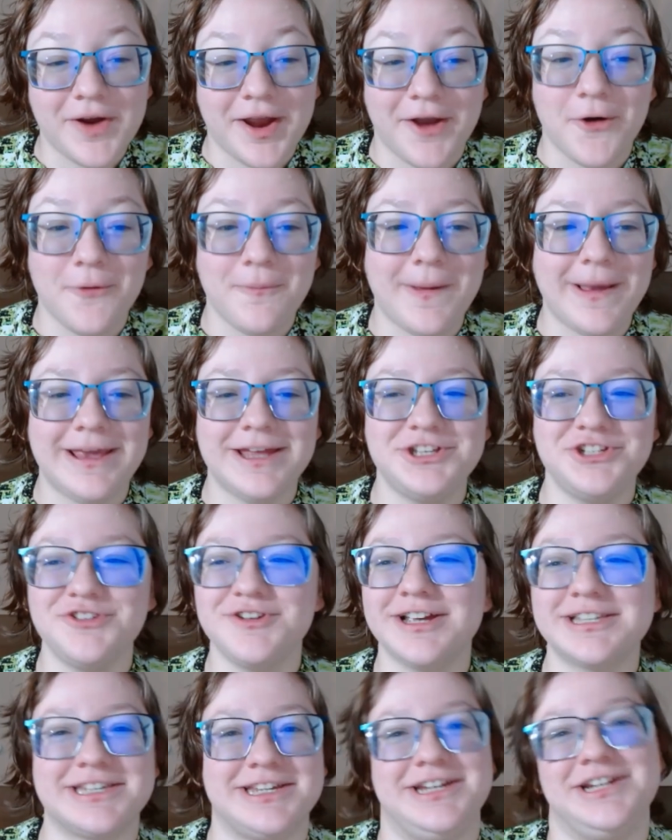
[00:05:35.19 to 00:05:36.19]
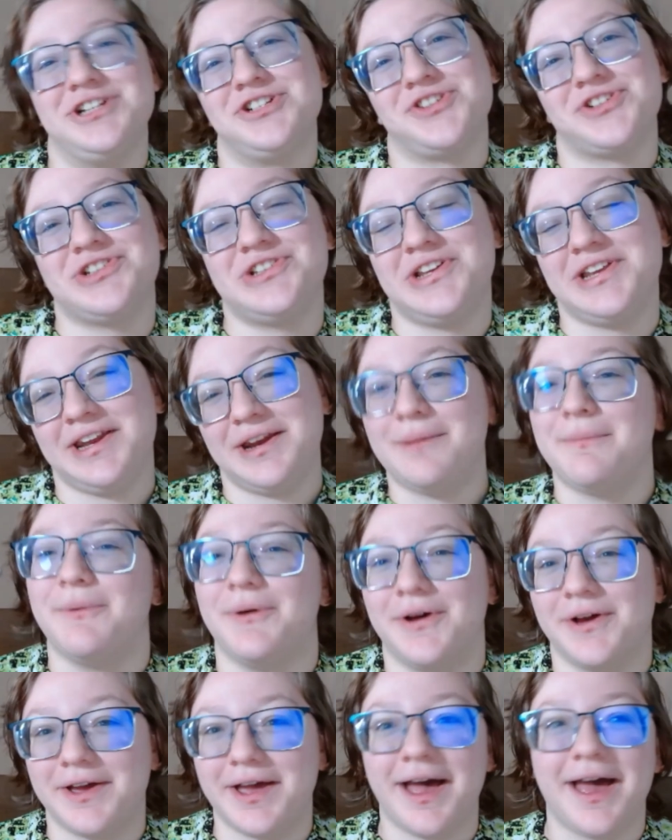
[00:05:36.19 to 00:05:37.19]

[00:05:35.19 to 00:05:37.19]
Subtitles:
I hope I get you guys interested in a book.